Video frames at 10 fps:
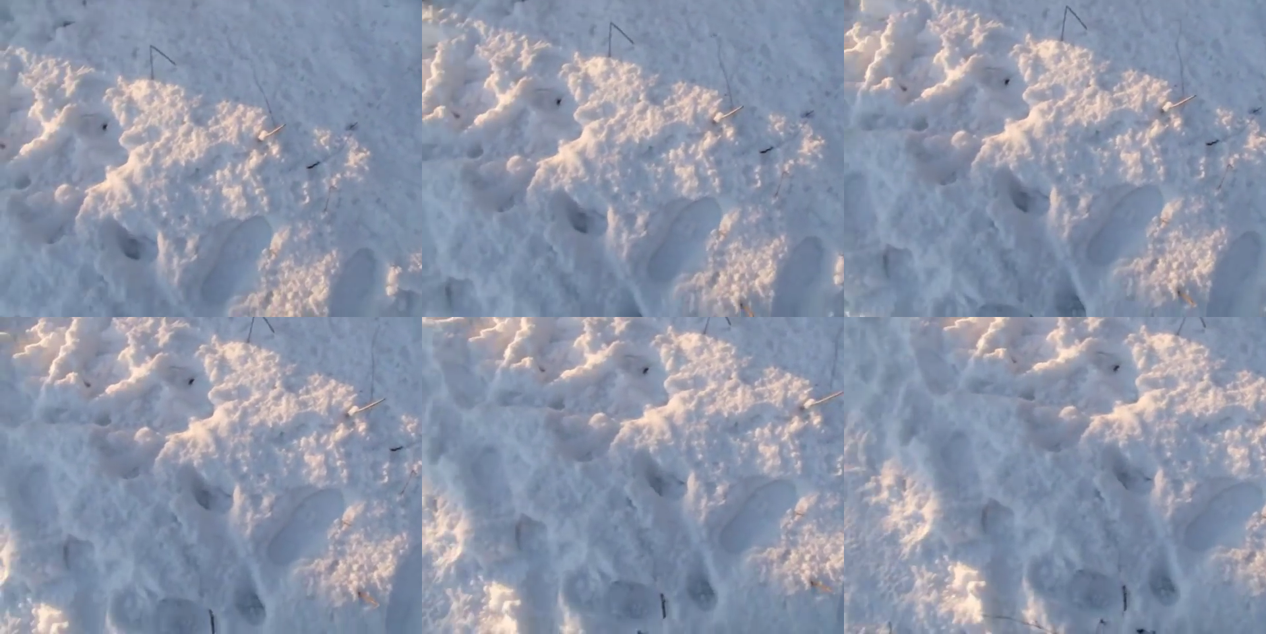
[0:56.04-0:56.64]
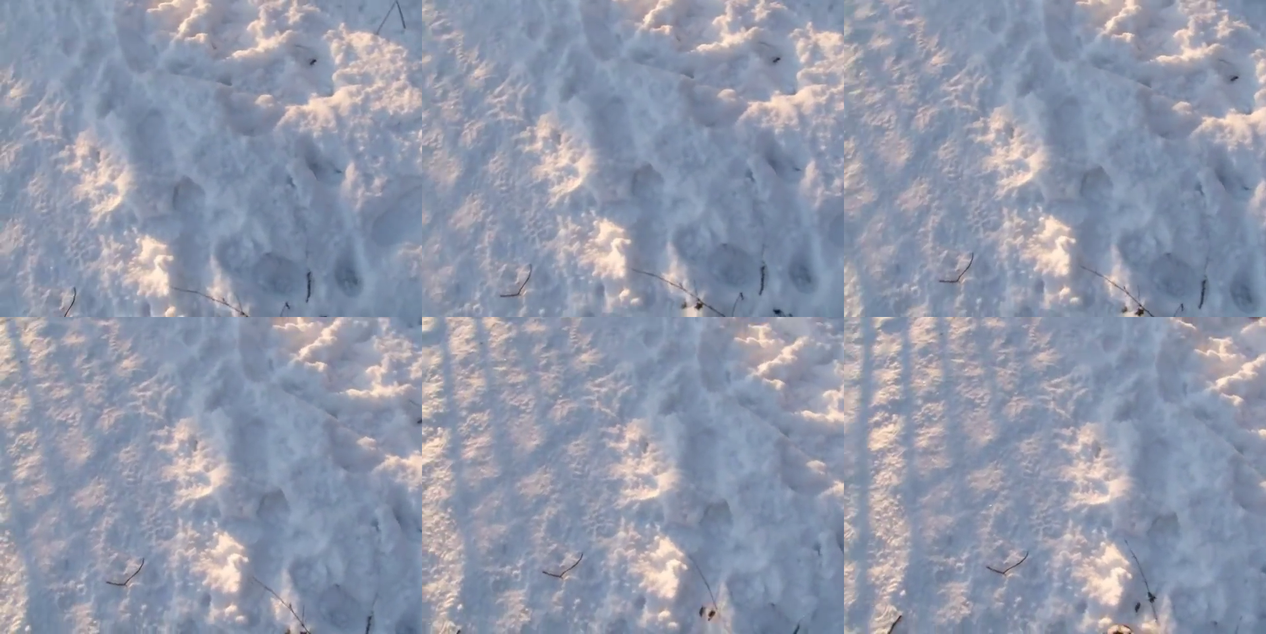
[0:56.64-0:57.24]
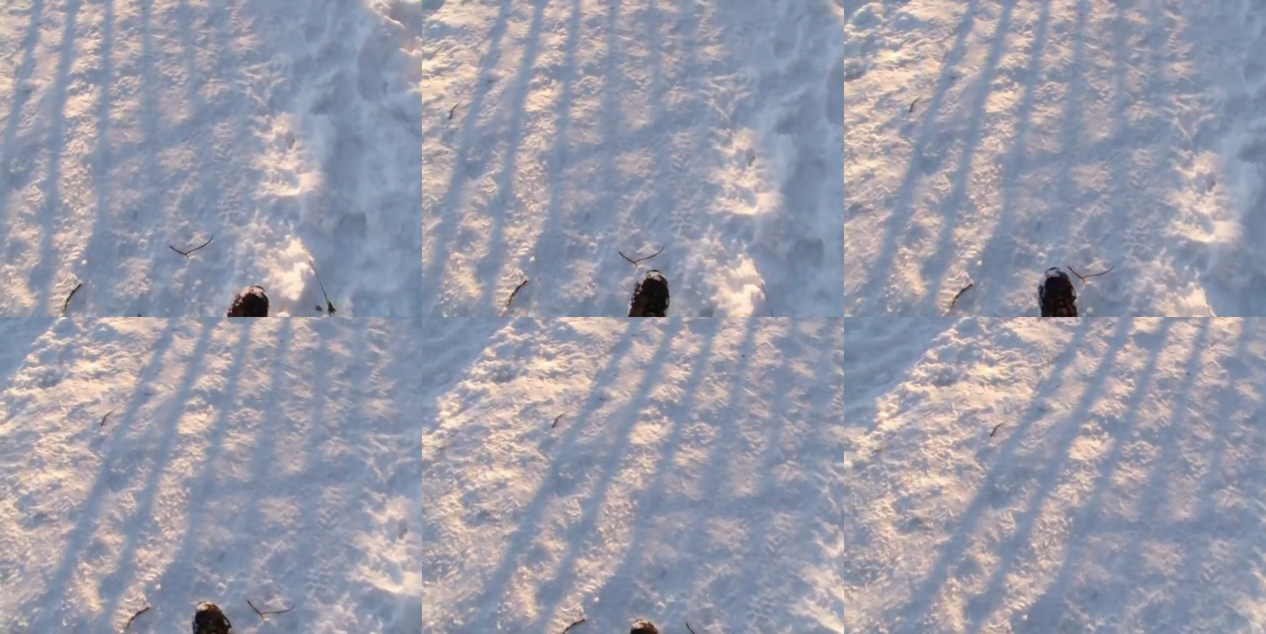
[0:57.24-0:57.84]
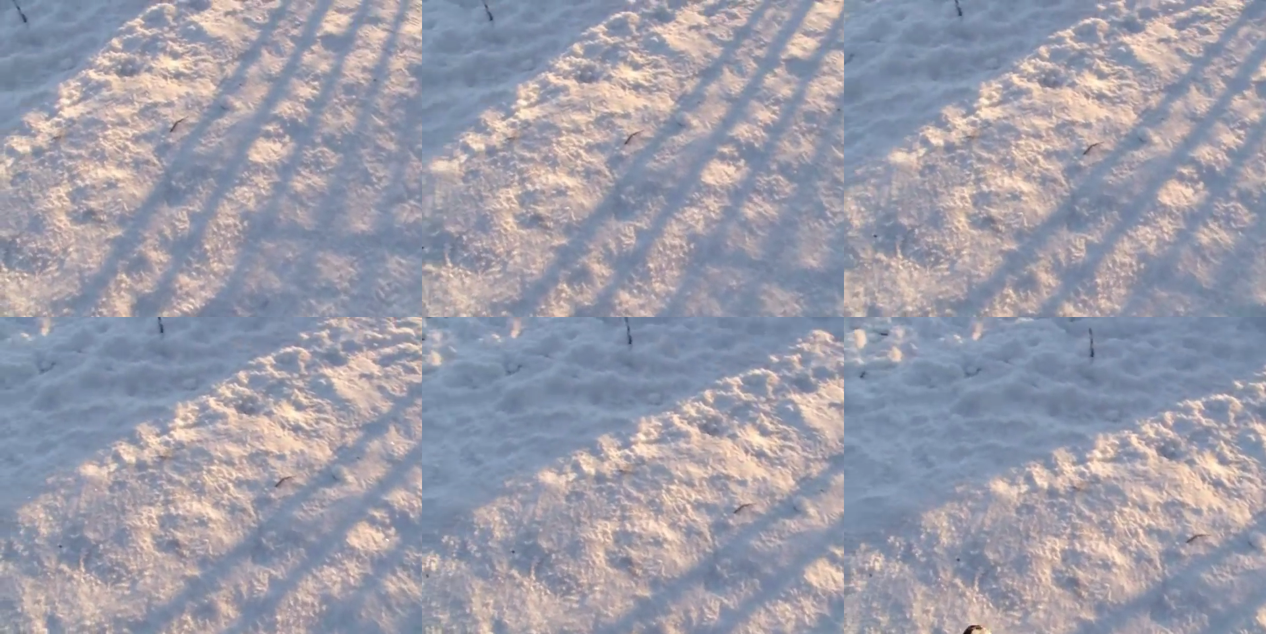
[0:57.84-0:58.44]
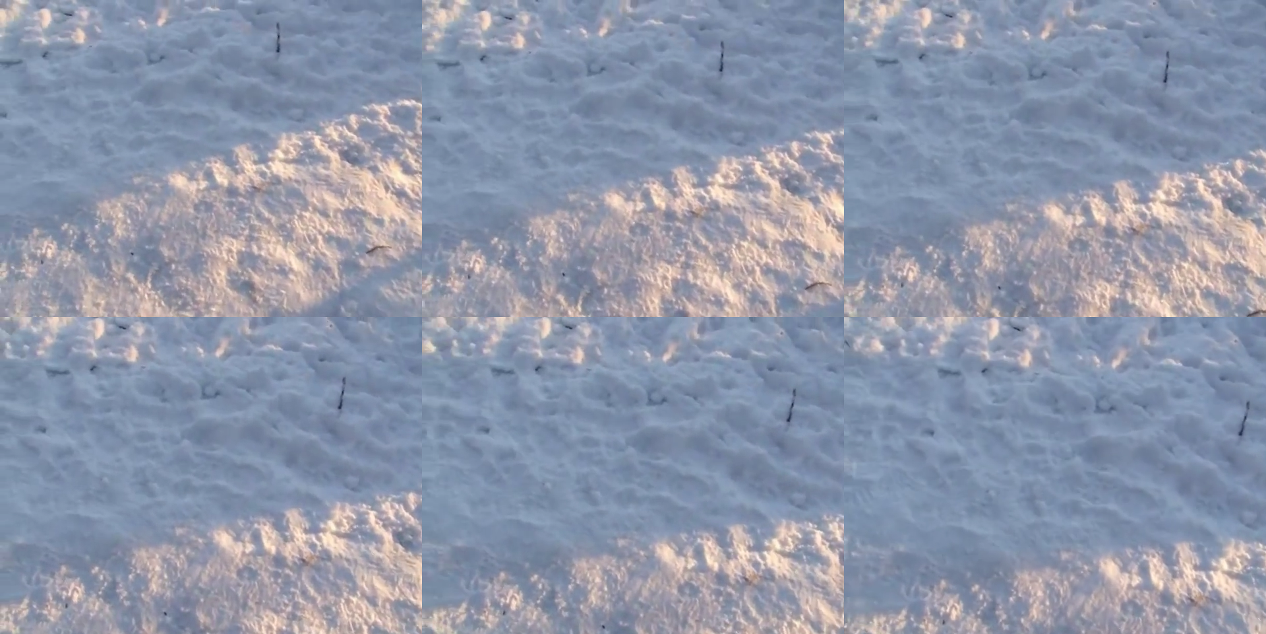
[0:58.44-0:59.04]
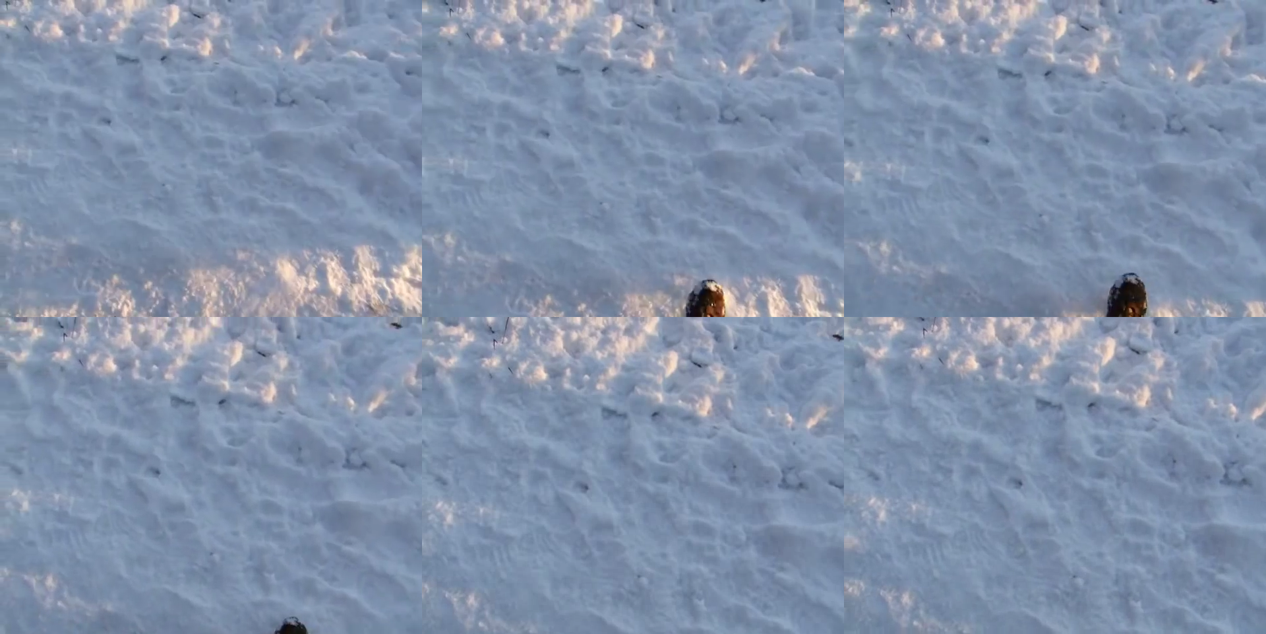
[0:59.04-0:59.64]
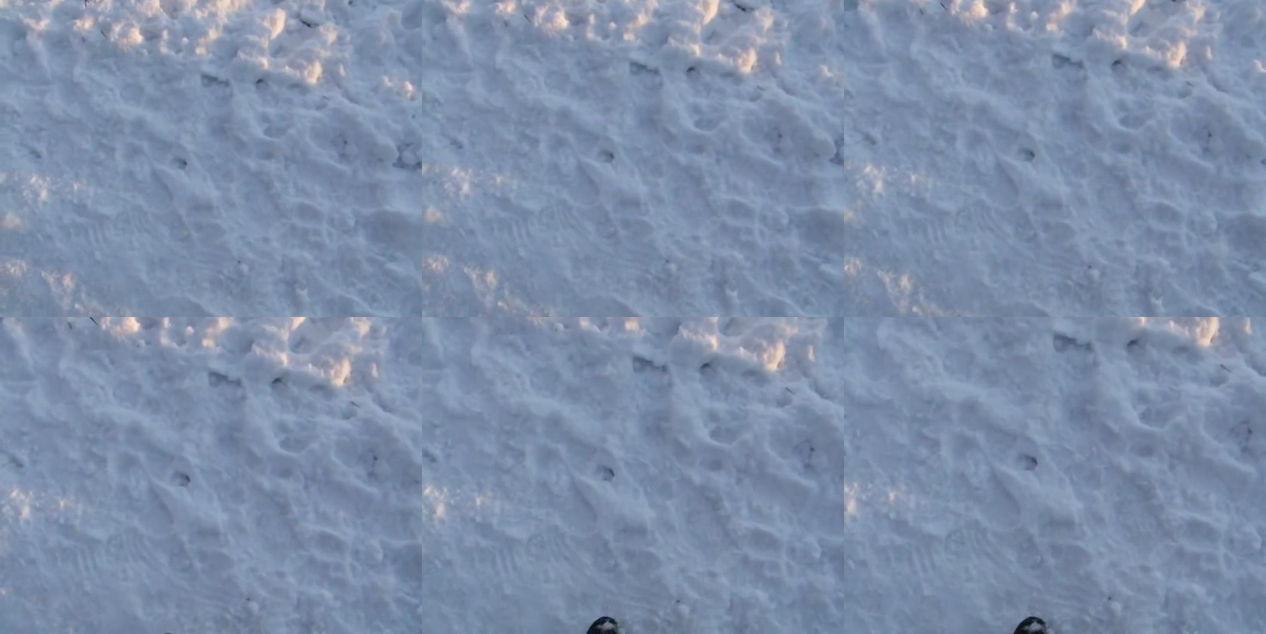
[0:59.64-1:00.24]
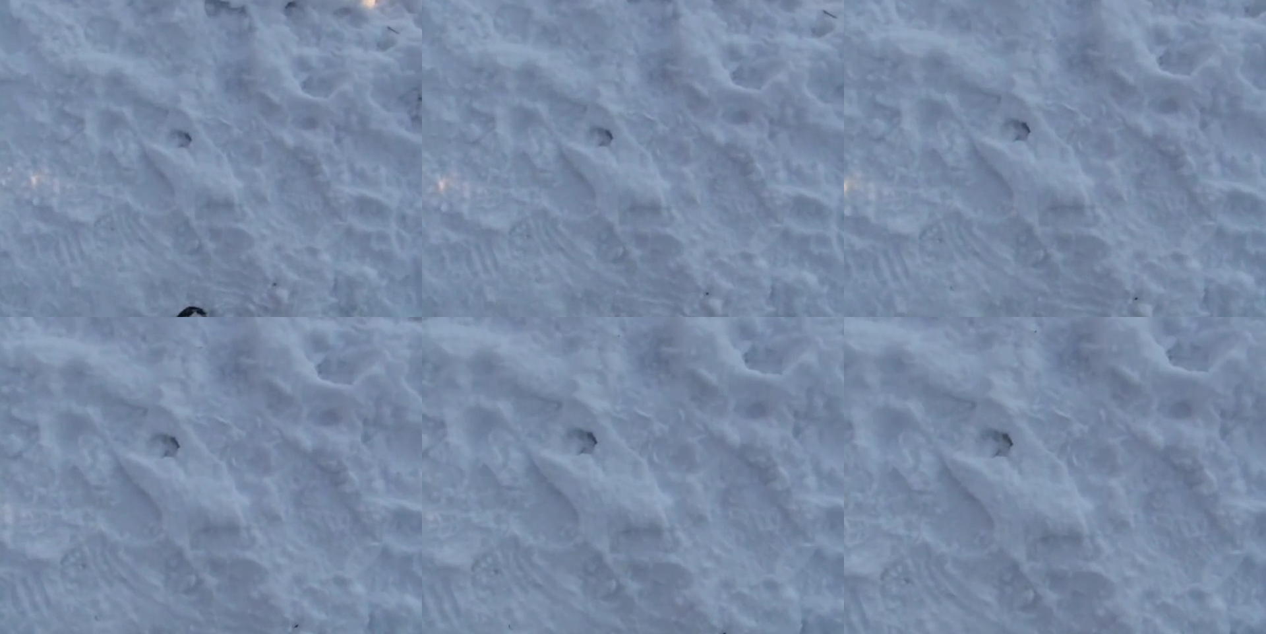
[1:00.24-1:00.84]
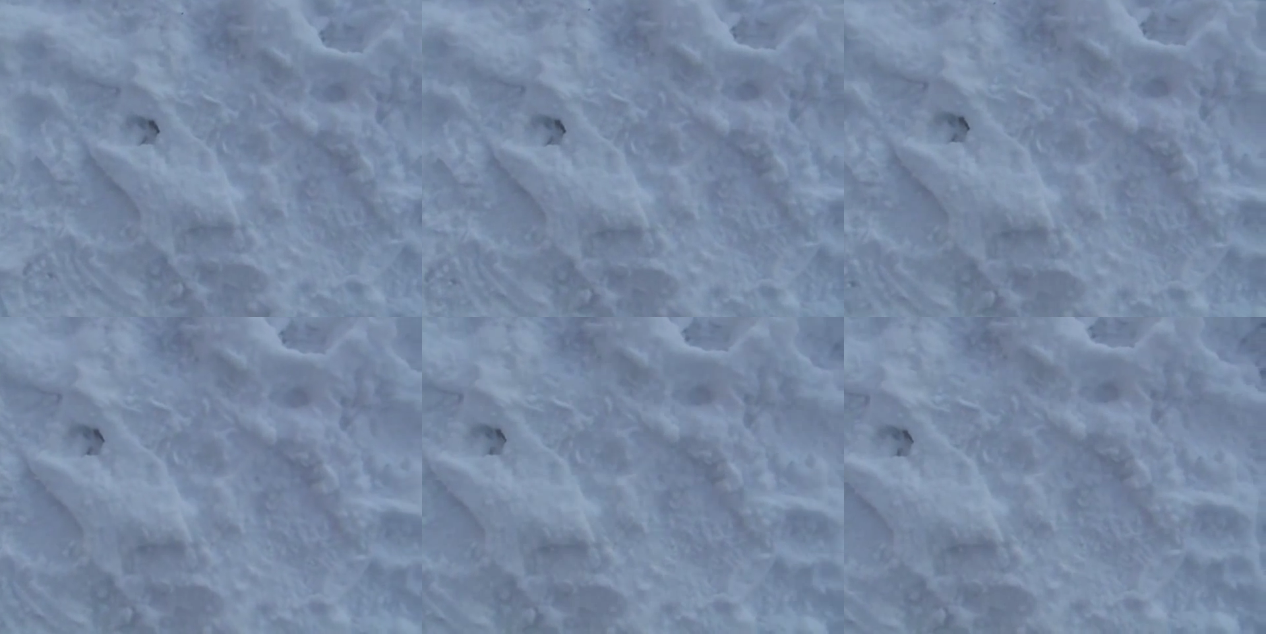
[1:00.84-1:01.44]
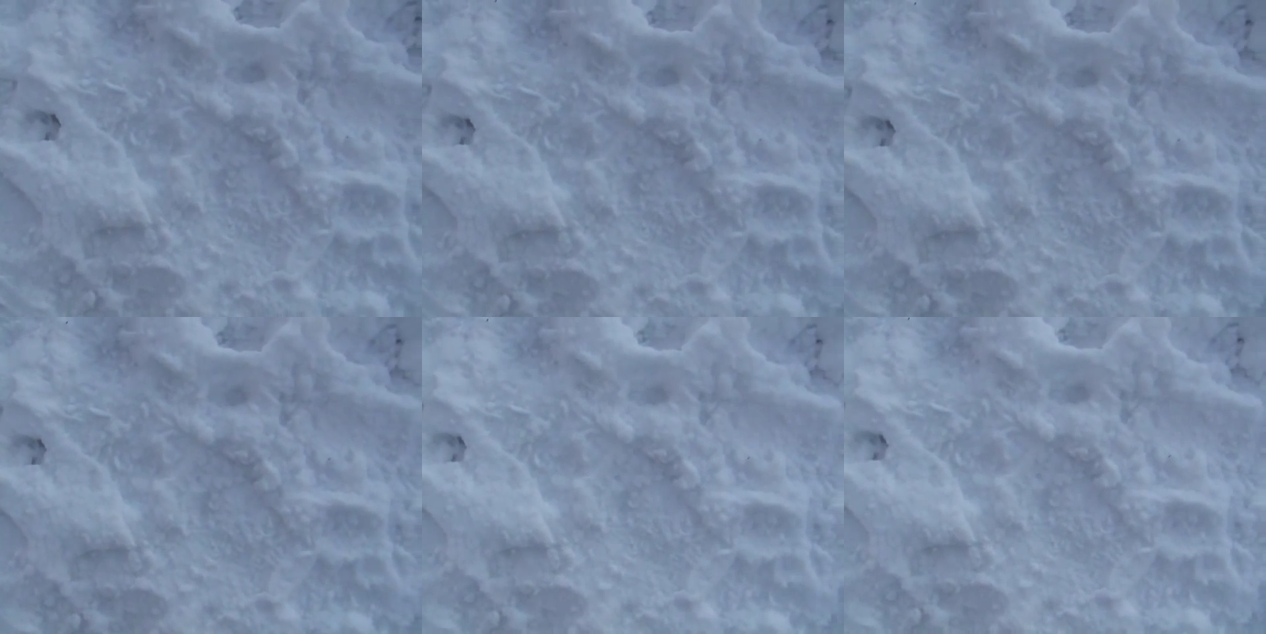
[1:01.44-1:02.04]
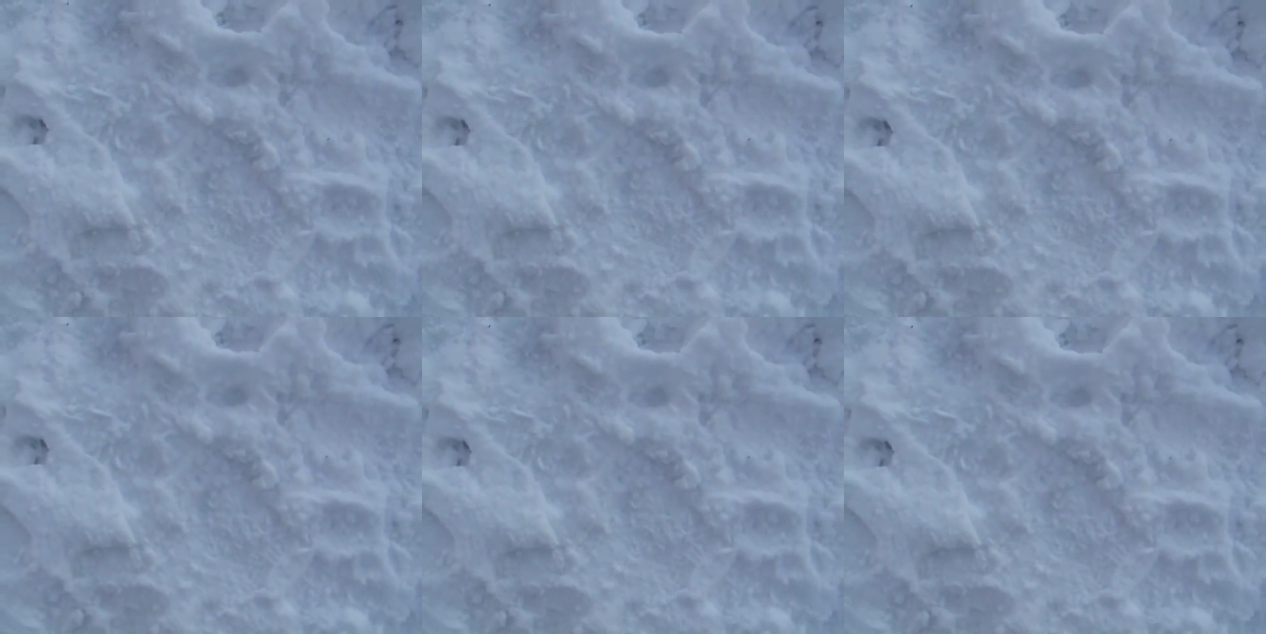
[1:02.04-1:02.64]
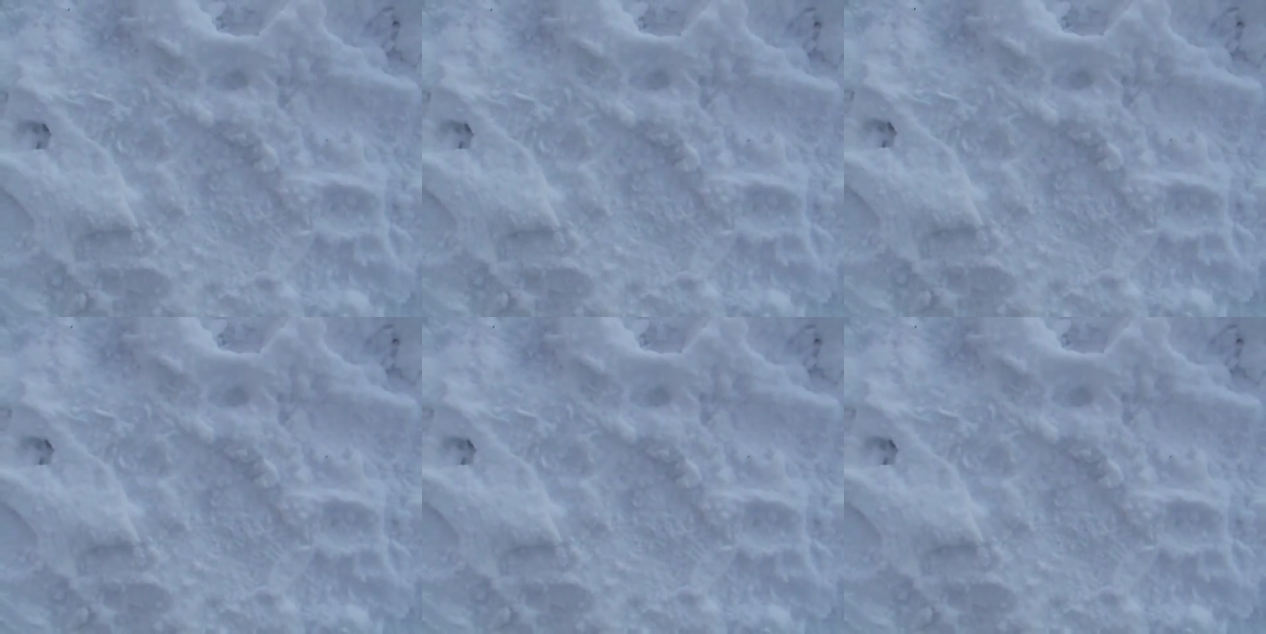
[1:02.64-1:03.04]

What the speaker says: No face is visible, so there are no lips to read.